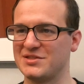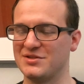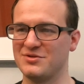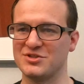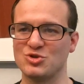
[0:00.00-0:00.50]
and
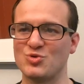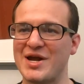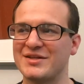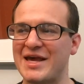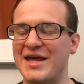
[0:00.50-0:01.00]
there's a
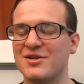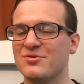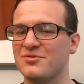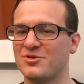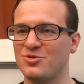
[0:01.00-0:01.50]
direct
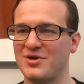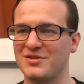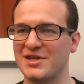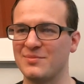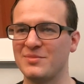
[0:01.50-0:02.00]
editor to create
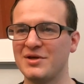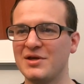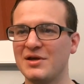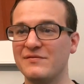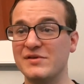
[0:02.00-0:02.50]
them.
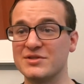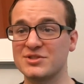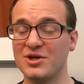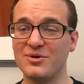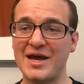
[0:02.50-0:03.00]
VS
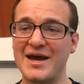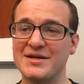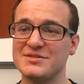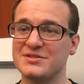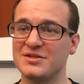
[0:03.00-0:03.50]
Code
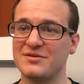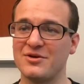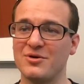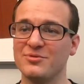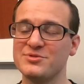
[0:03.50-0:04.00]
has
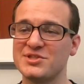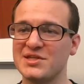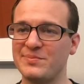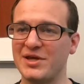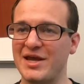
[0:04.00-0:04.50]
their own
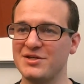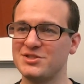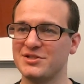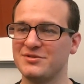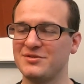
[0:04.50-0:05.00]
snippet
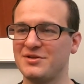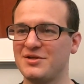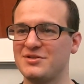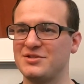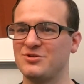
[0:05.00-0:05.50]
engine
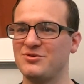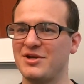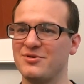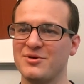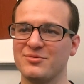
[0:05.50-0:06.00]
to
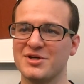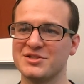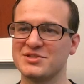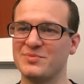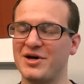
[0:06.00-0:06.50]
create your own
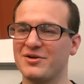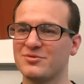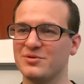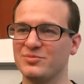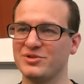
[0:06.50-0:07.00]
custom auto
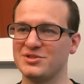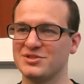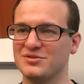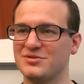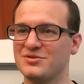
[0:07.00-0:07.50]

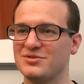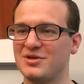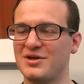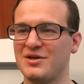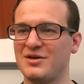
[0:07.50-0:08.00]
completion,
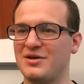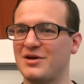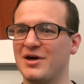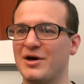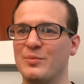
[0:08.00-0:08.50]

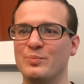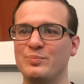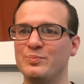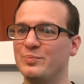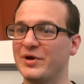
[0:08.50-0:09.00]

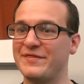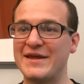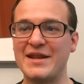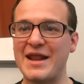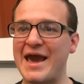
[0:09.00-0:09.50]
but they
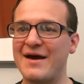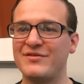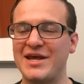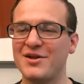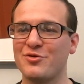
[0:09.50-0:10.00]
didn't have
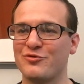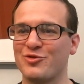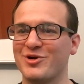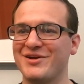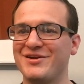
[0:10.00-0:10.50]
an editor
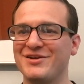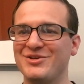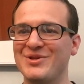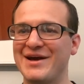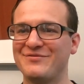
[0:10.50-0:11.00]
for it.
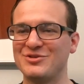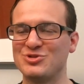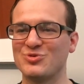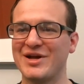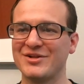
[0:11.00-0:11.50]
You'd have to
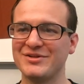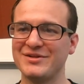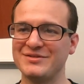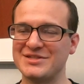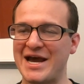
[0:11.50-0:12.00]

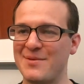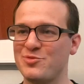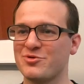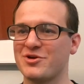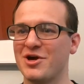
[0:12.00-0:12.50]
directly type
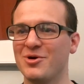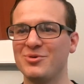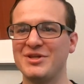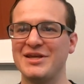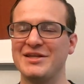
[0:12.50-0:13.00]
your
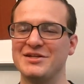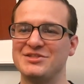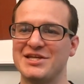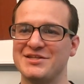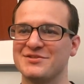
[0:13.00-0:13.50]
code in a
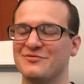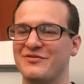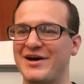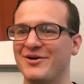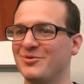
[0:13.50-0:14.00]
JSON
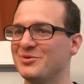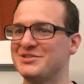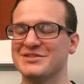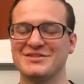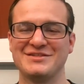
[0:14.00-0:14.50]
file, which
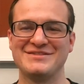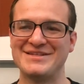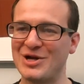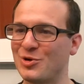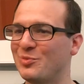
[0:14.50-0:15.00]
is
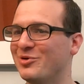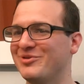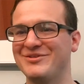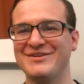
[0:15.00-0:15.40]
terrible